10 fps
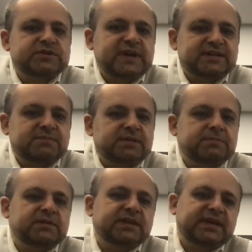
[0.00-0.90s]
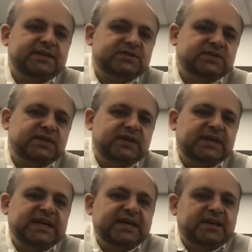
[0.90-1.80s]
and protecting people against,
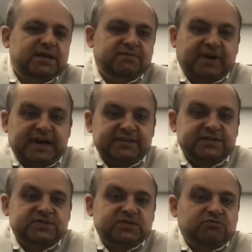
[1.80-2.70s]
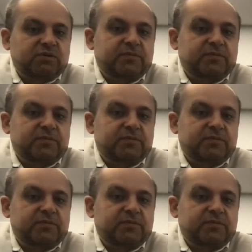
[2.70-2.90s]
violence,